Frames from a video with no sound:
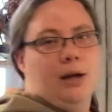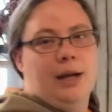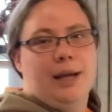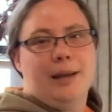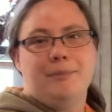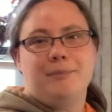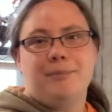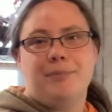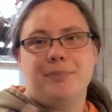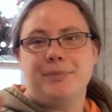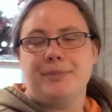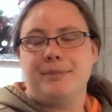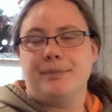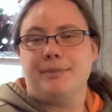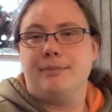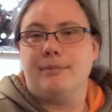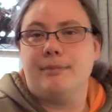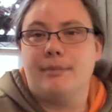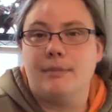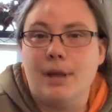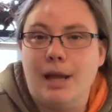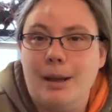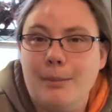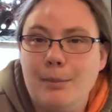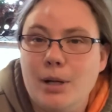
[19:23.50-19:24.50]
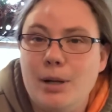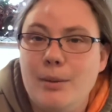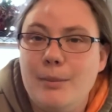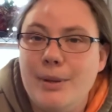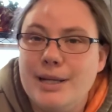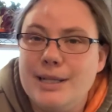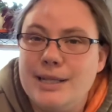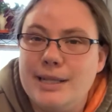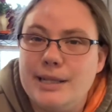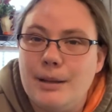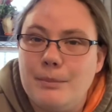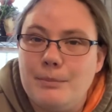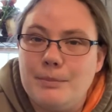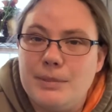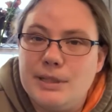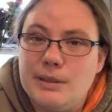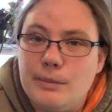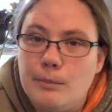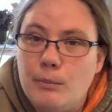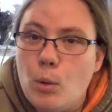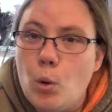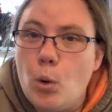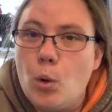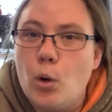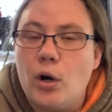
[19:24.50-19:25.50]
Okay, I'm going to mix up
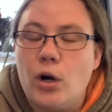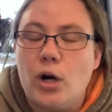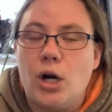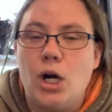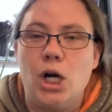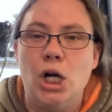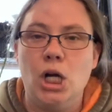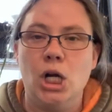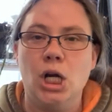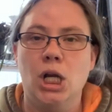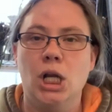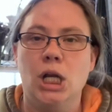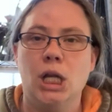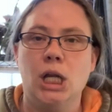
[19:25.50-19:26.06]
some more.